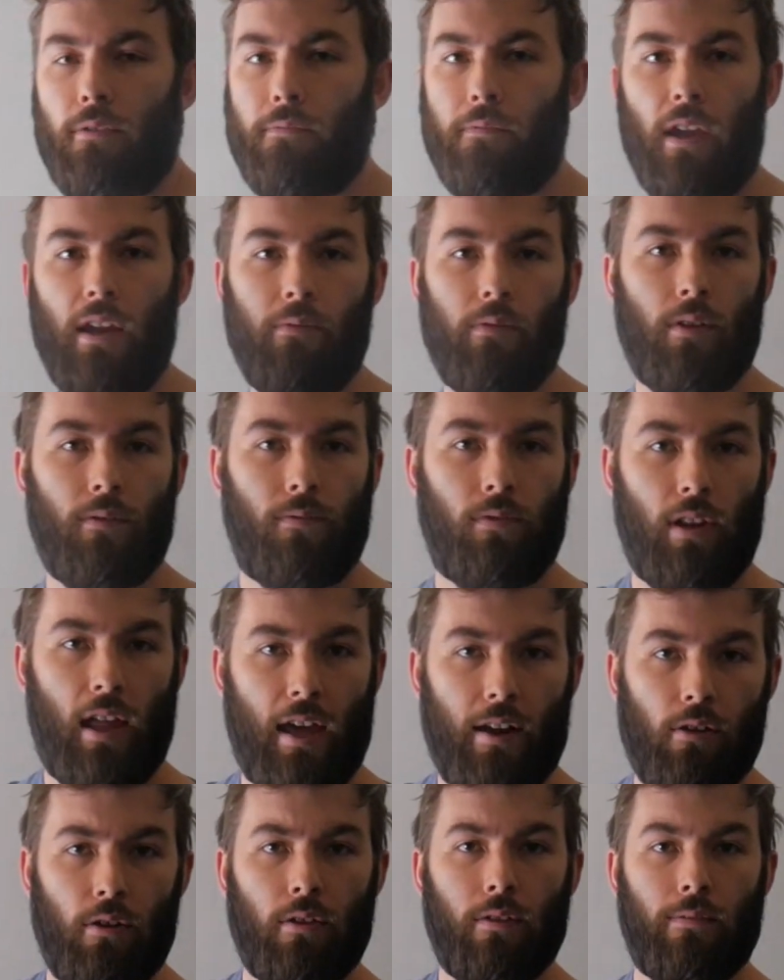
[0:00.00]
your favorite
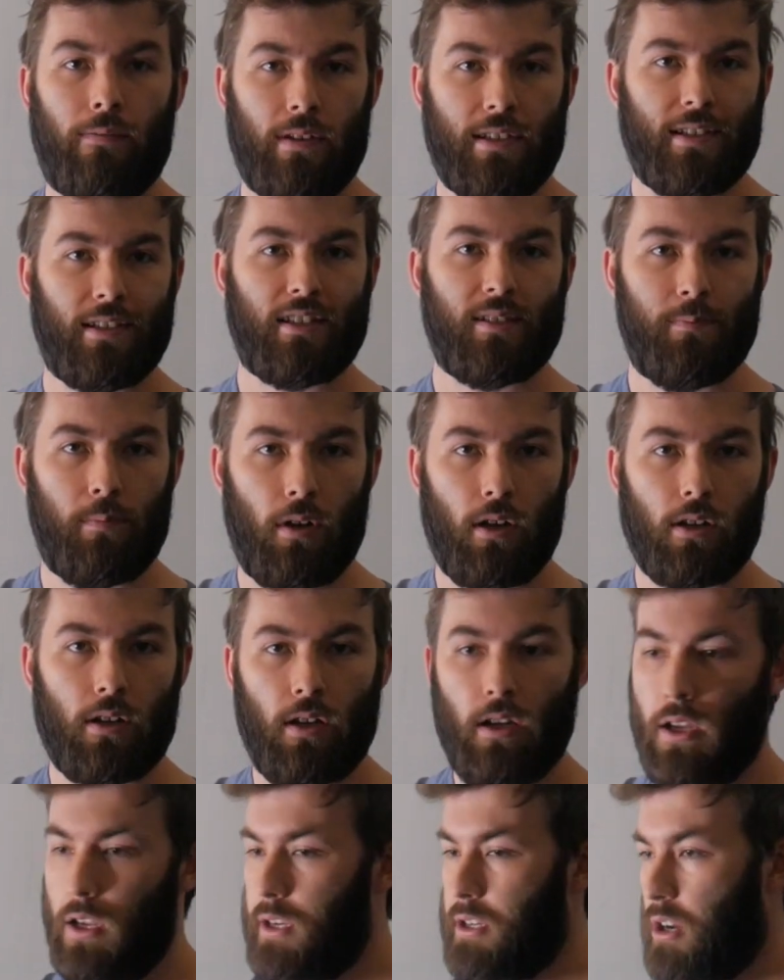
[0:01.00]
flat earth physics
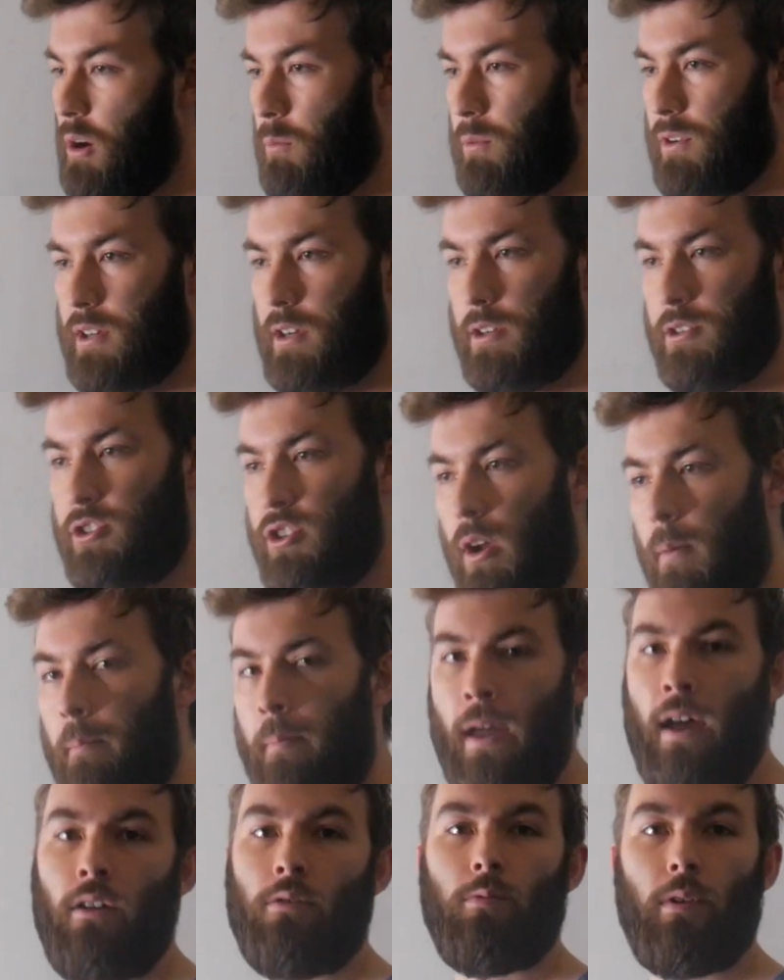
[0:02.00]
book, and we're going to
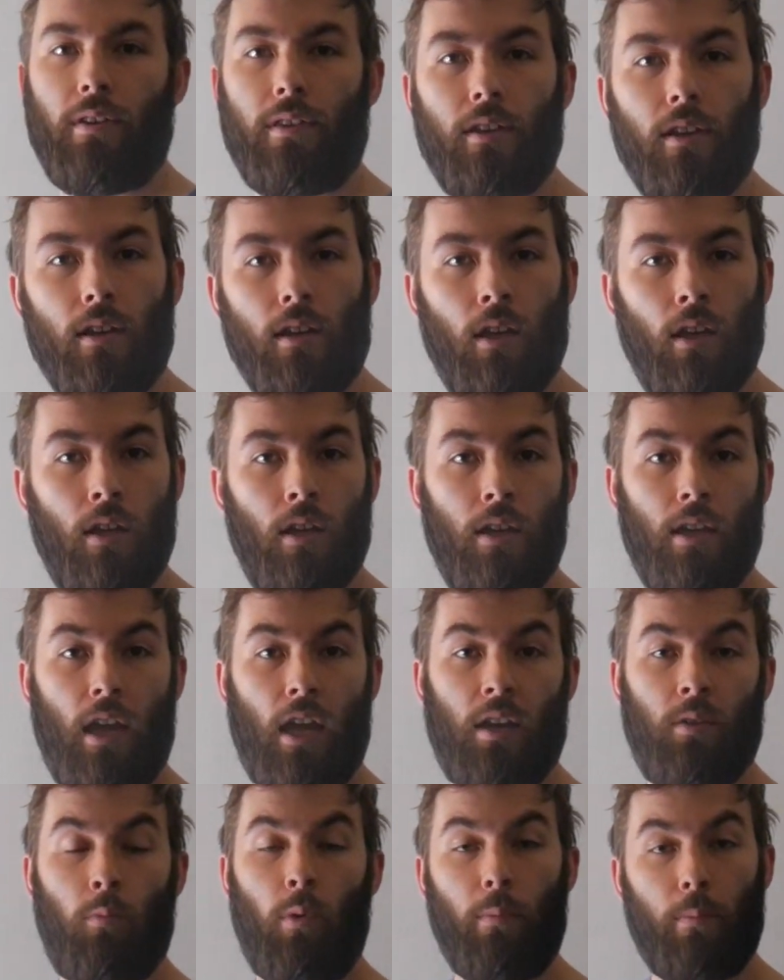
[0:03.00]
jump out with it.
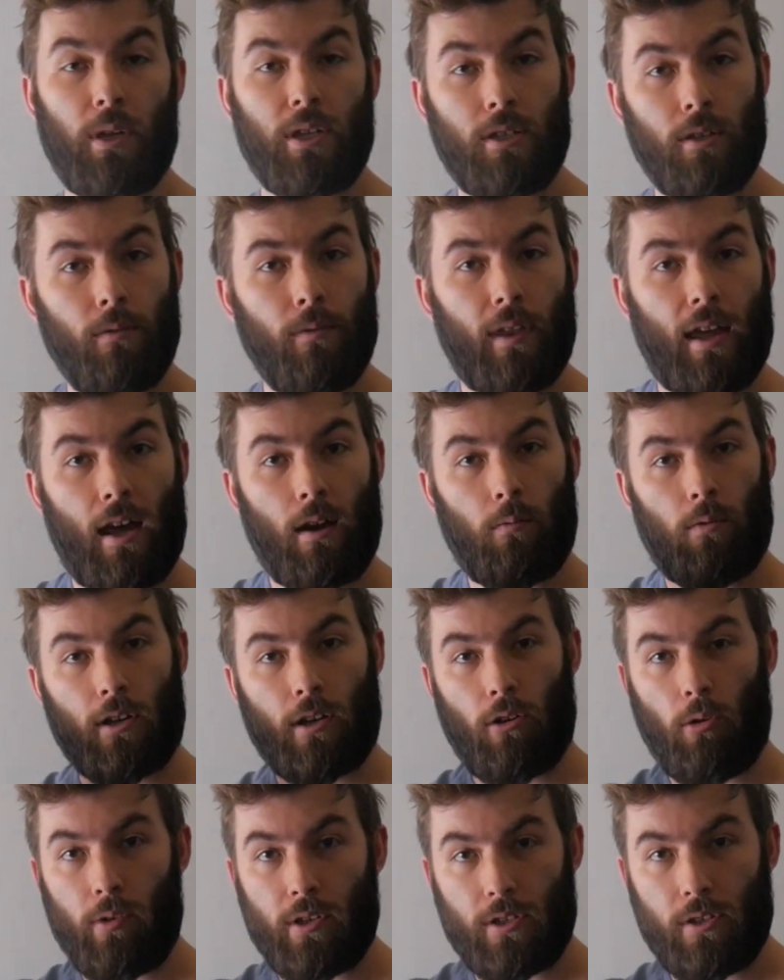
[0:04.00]
And when we do that, we're
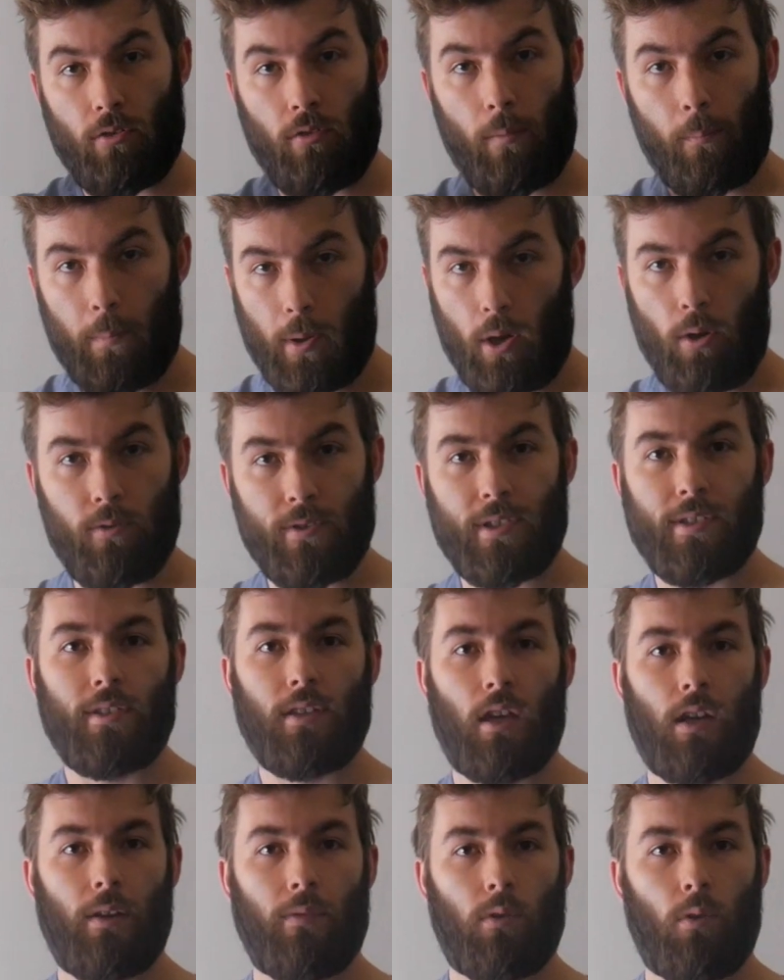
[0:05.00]
going to impose a
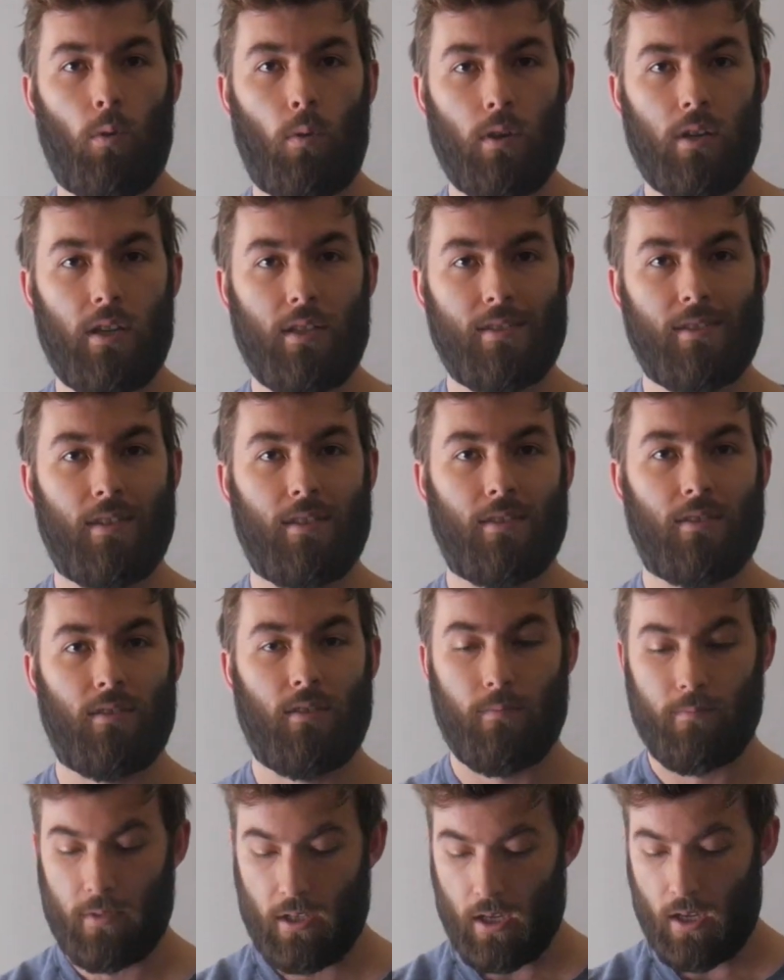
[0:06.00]
set of coordinate
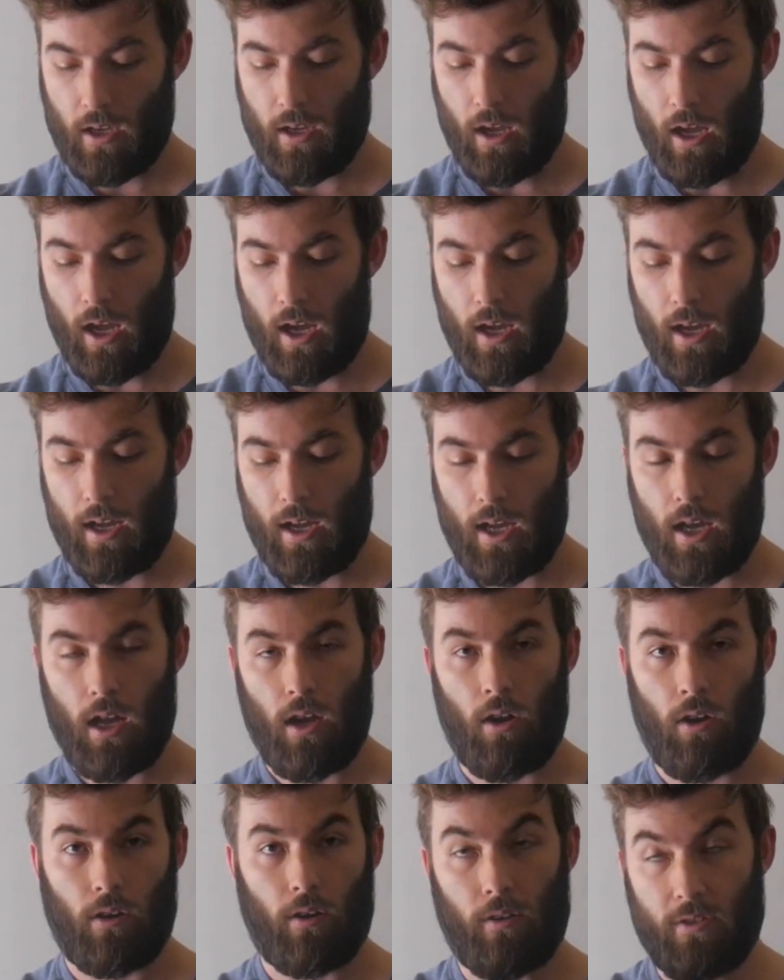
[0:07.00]
system,
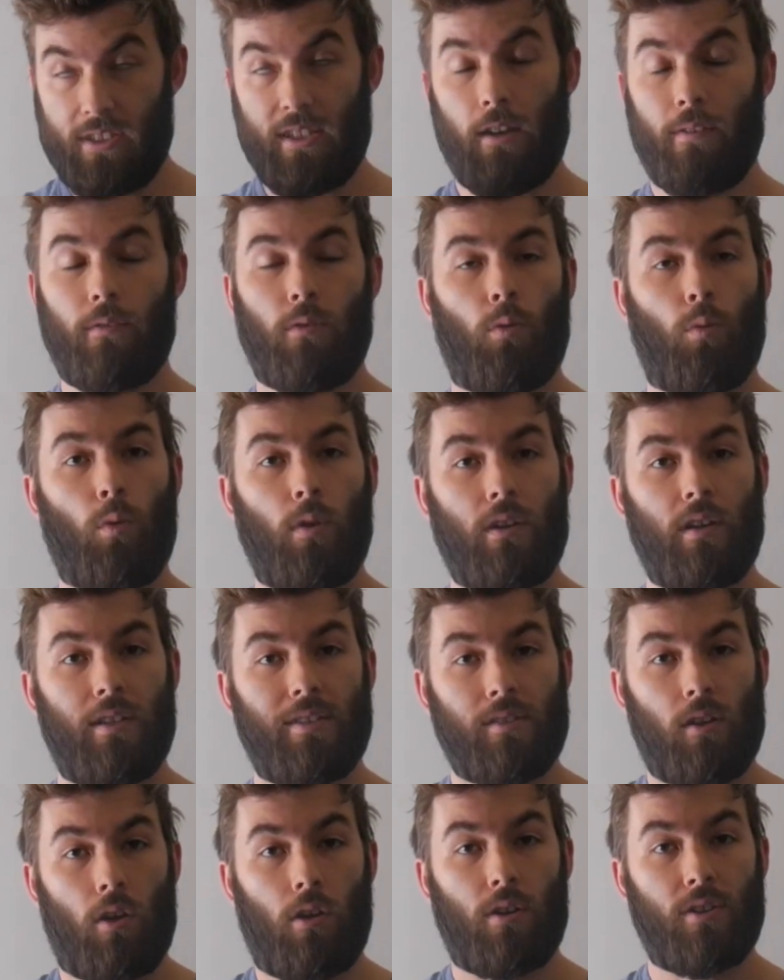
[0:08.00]
a set of
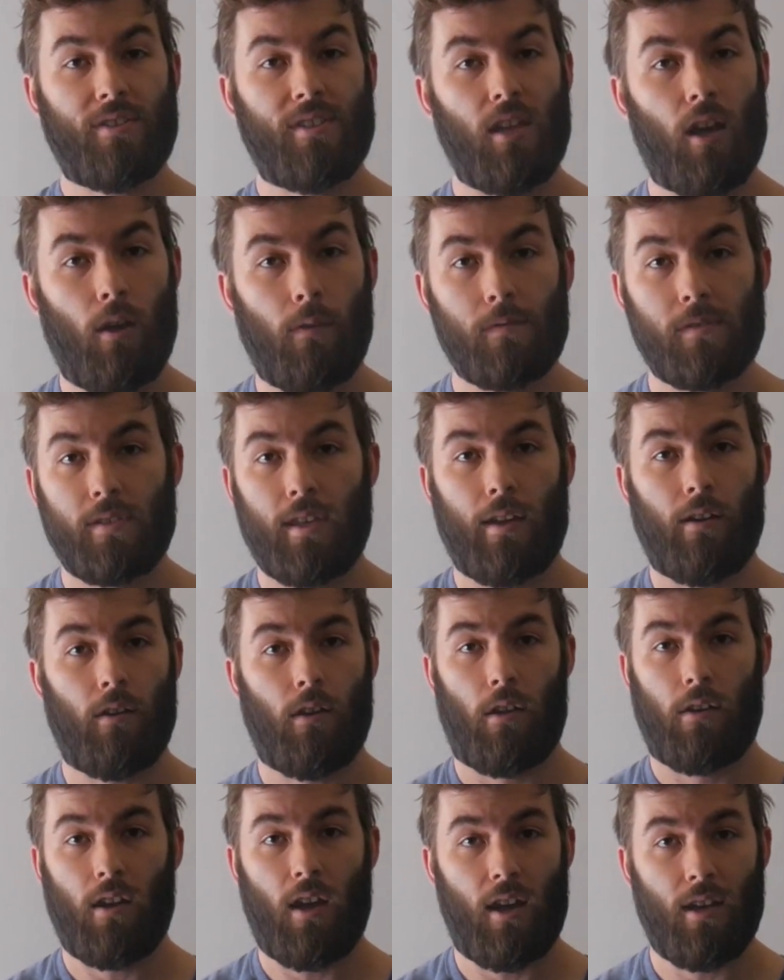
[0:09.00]
coordinates on ourselves,
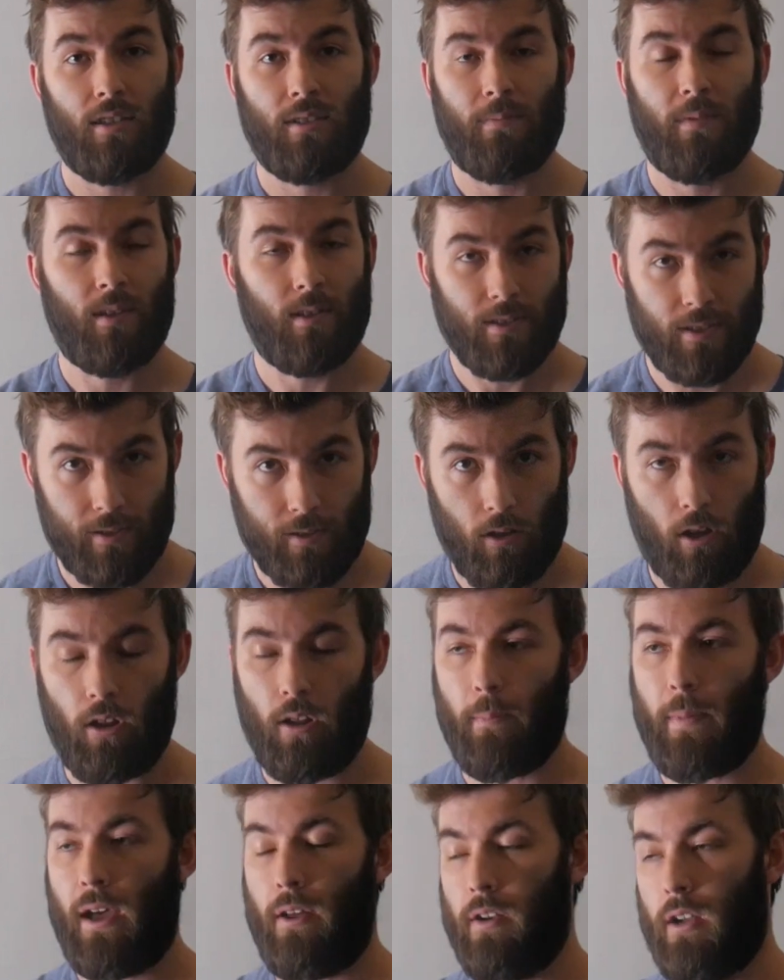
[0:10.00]
centered on us, because it's
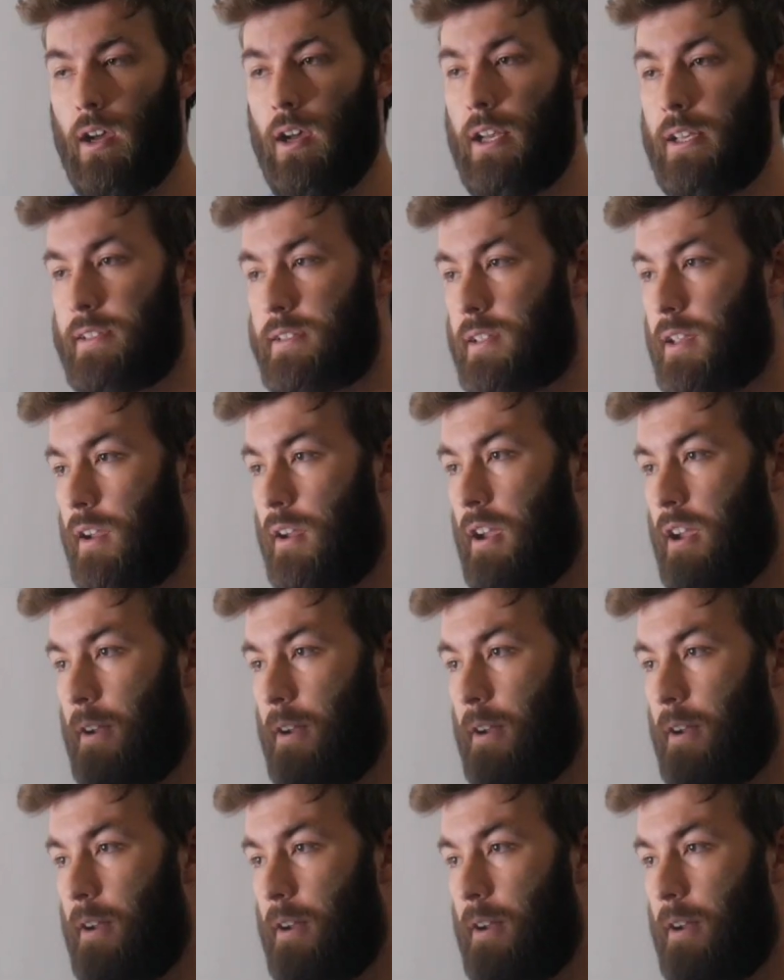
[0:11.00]
all about us.